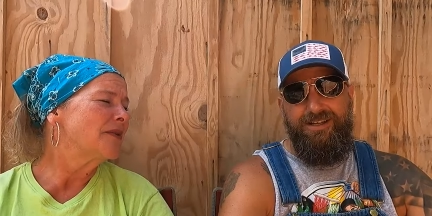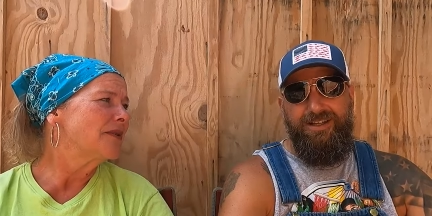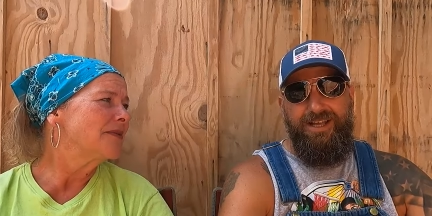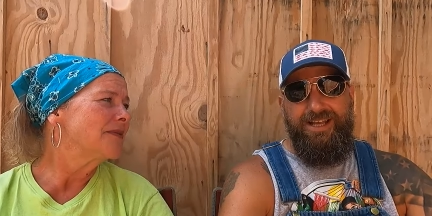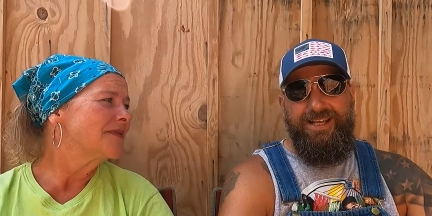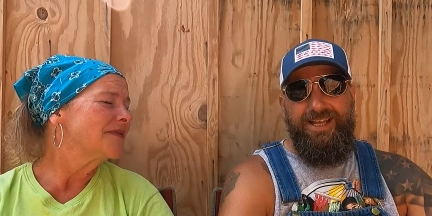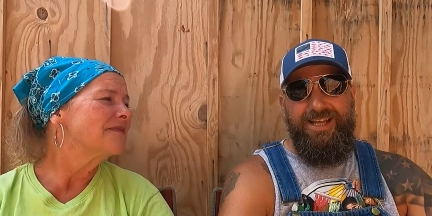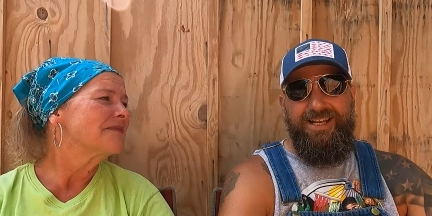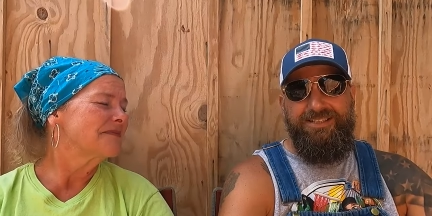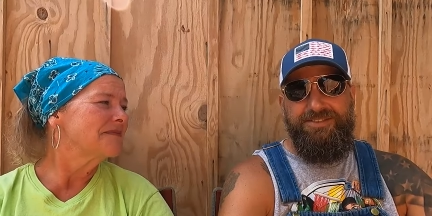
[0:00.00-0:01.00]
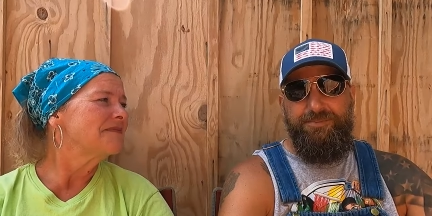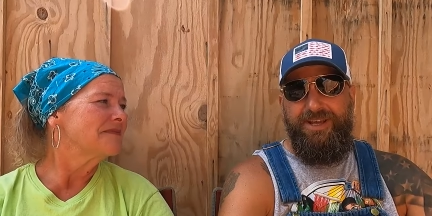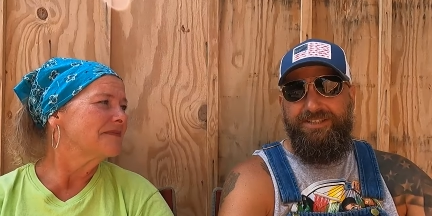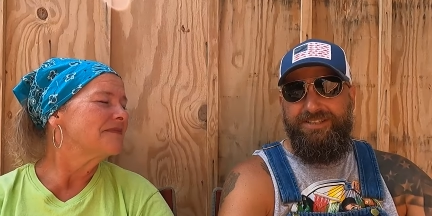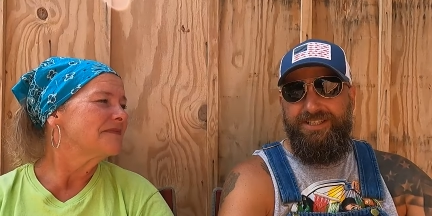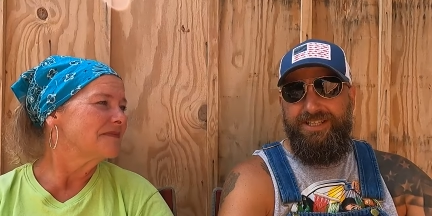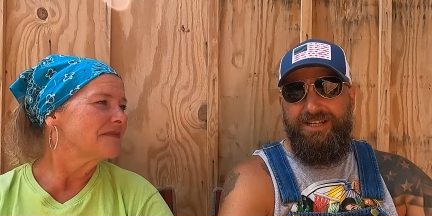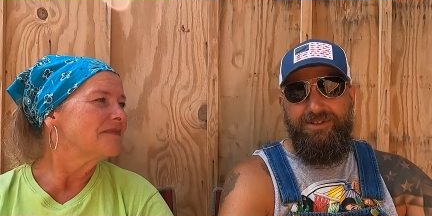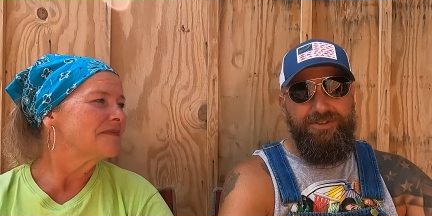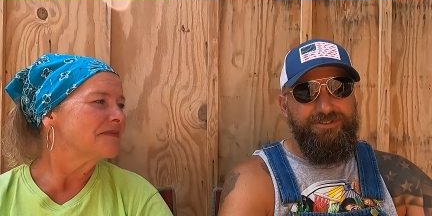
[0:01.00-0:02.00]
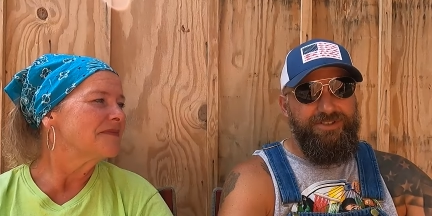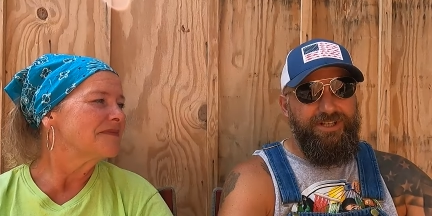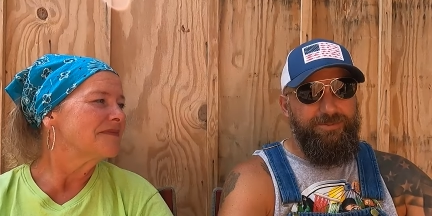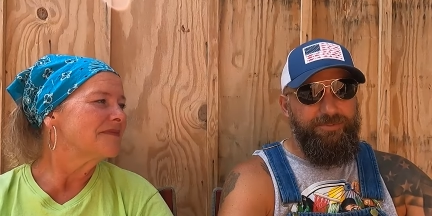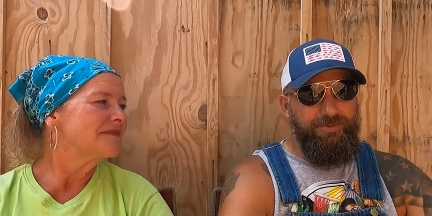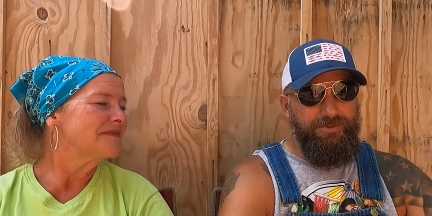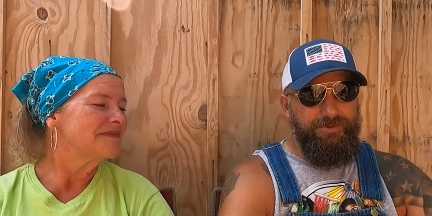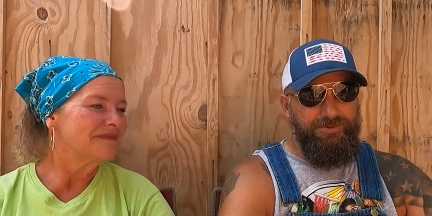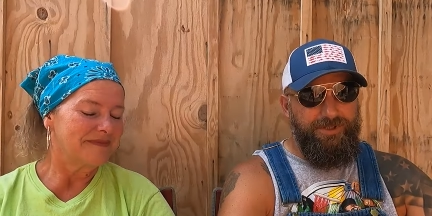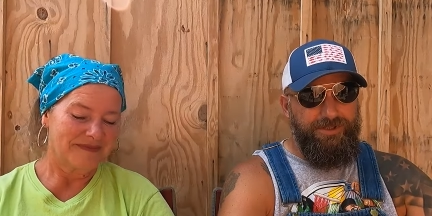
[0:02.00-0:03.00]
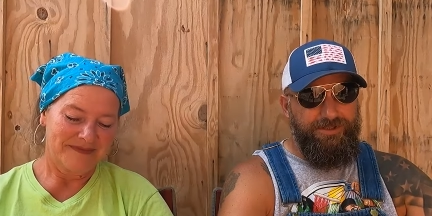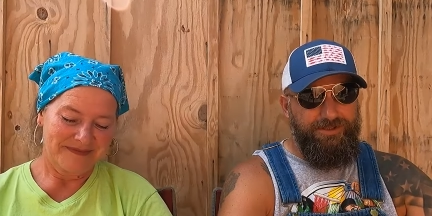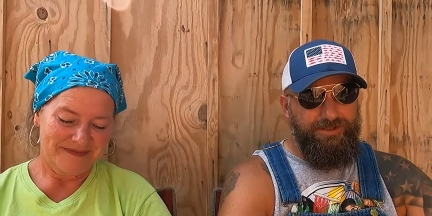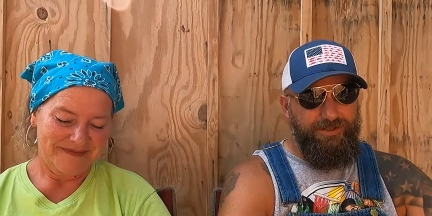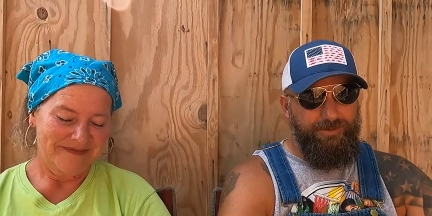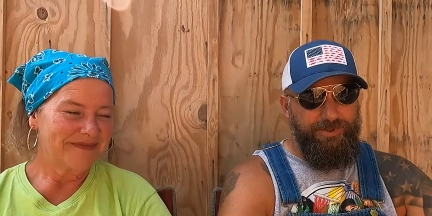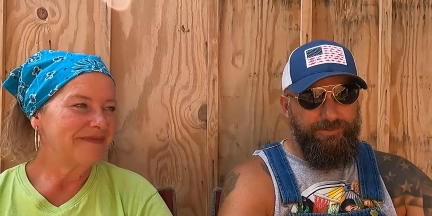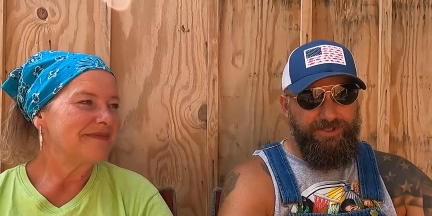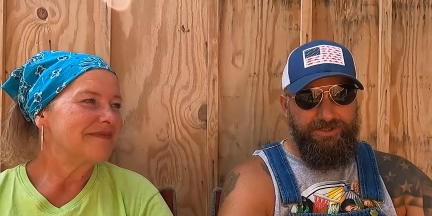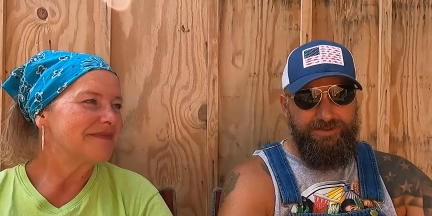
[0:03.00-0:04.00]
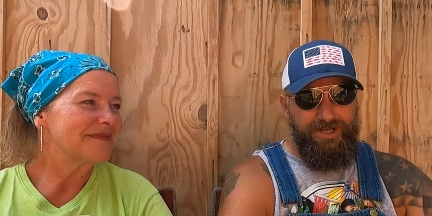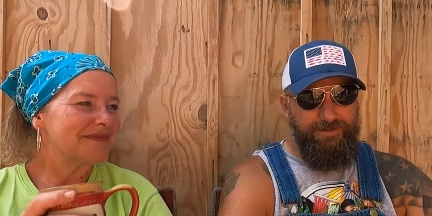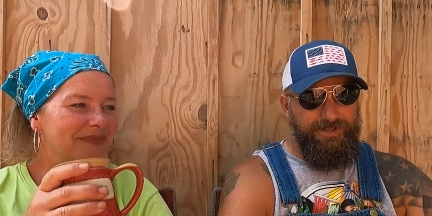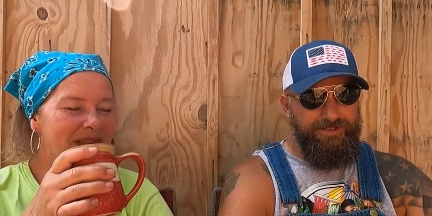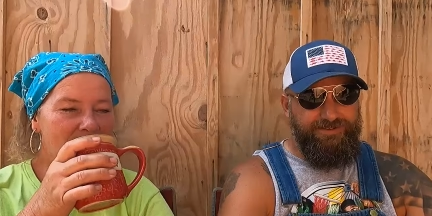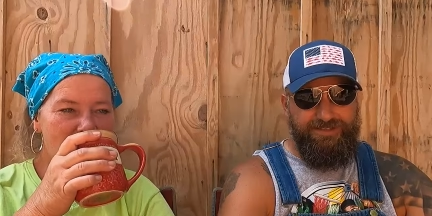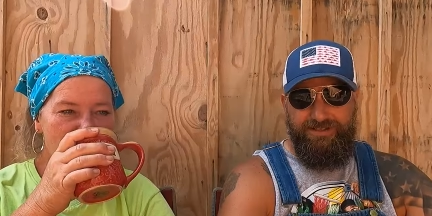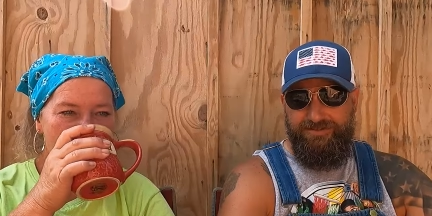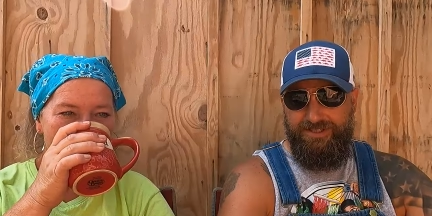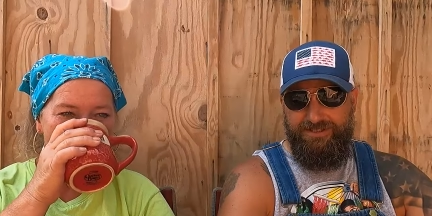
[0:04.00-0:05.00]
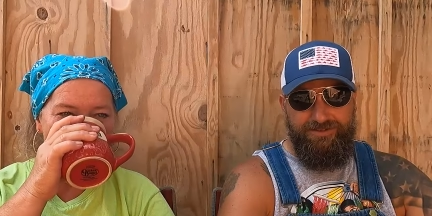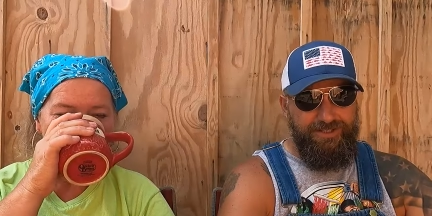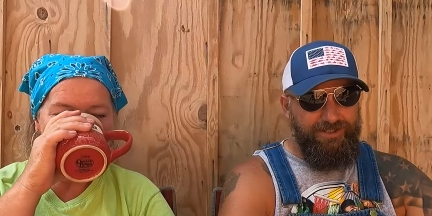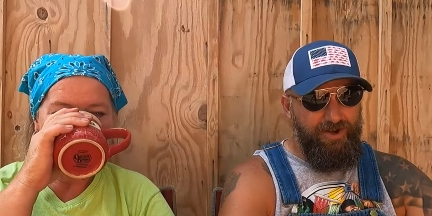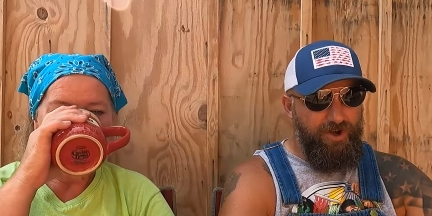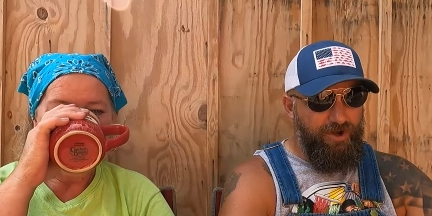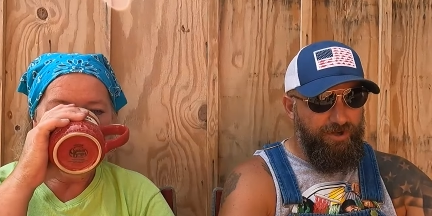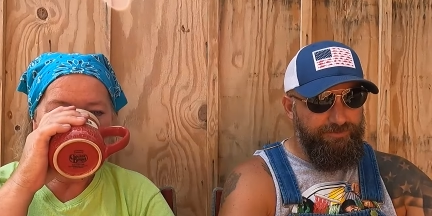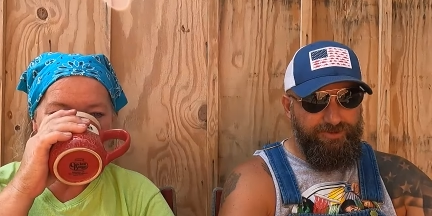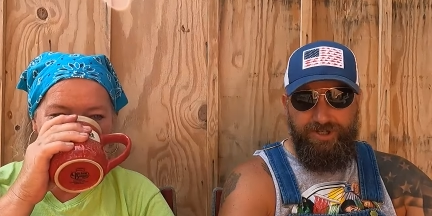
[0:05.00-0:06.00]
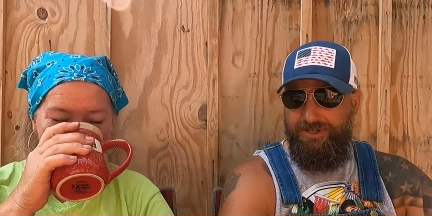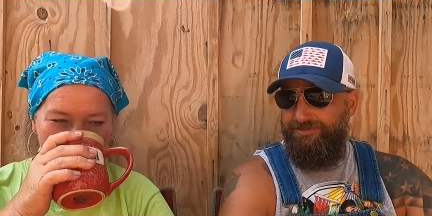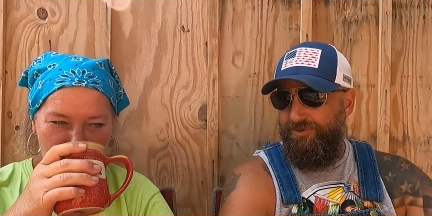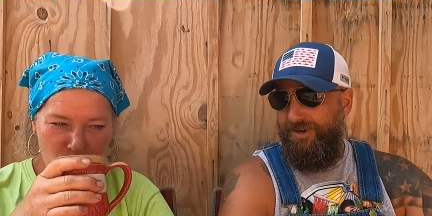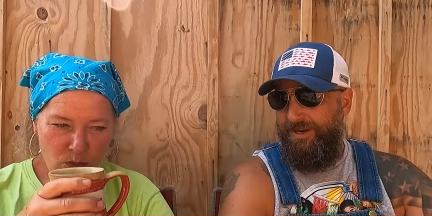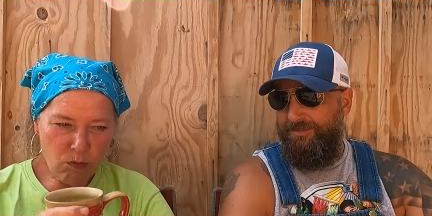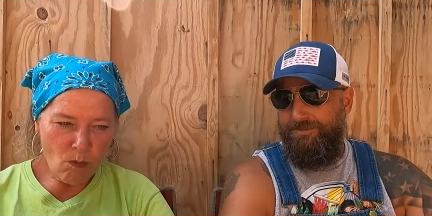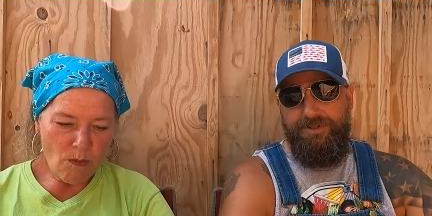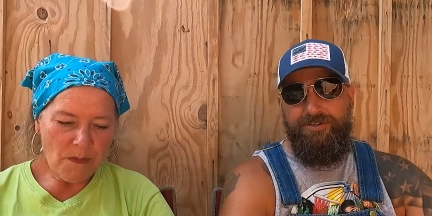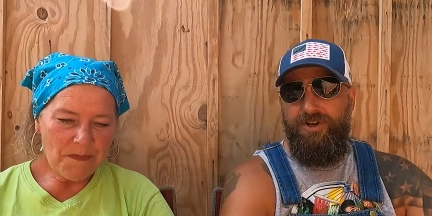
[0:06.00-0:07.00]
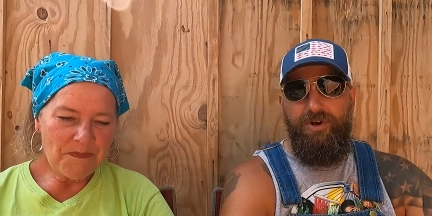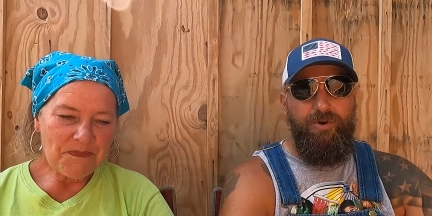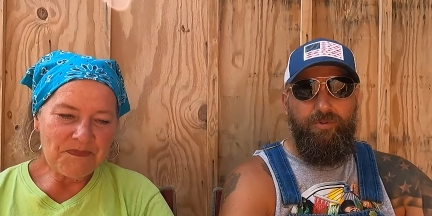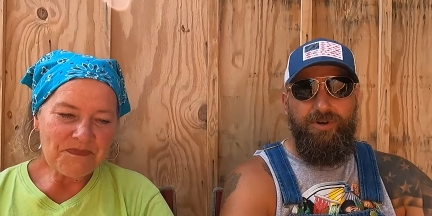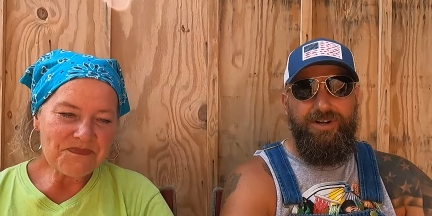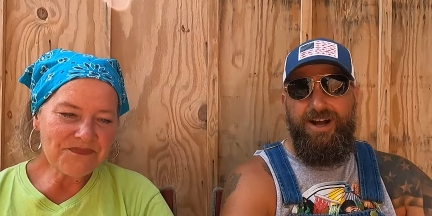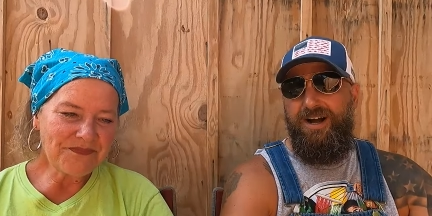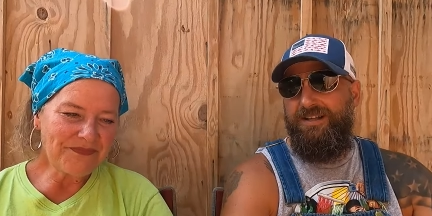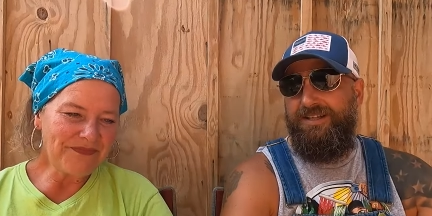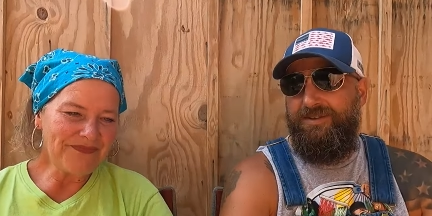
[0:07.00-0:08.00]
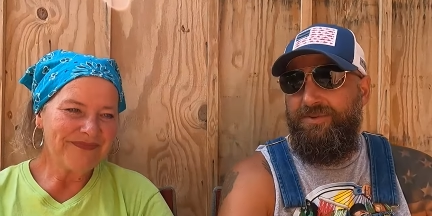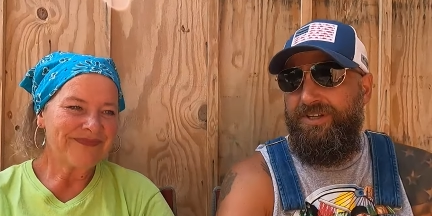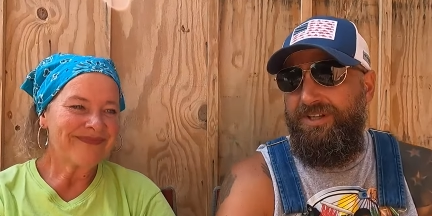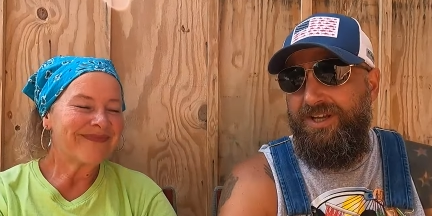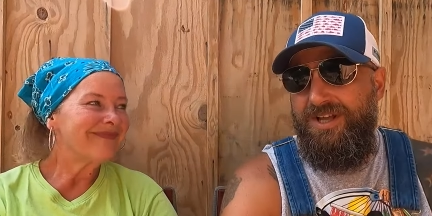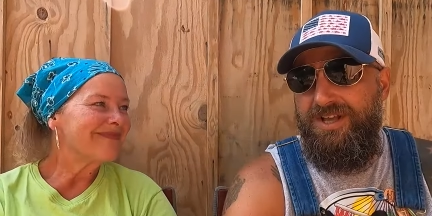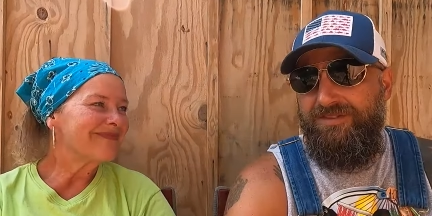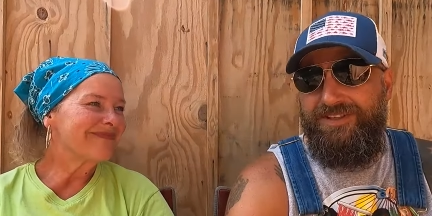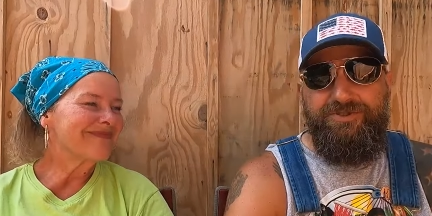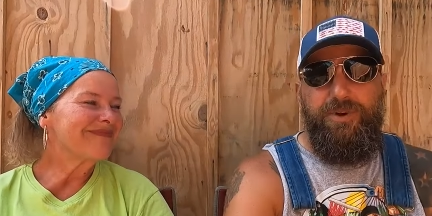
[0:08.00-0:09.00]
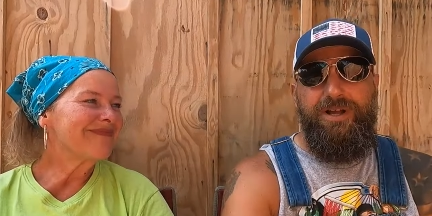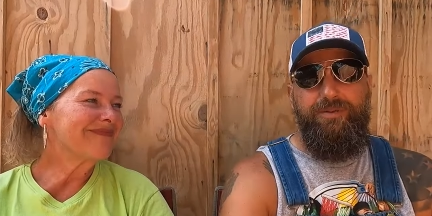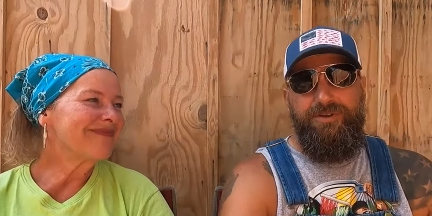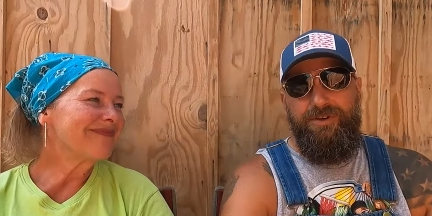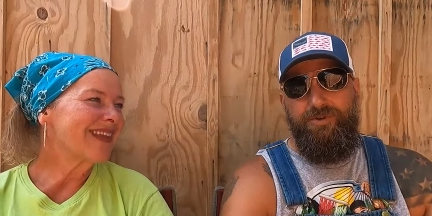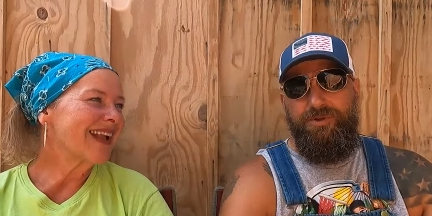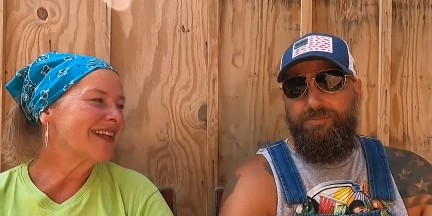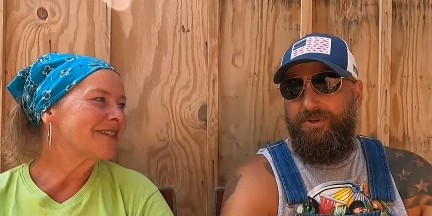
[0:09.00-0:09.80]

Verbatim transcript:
Speaker 1: so. and, and it's amazing. And I know there's a couple, uh, you know, people that'll comment and stuff that are like, "Oh, I'm sorry for rambling," but no, we're not. Like we, that's why you know we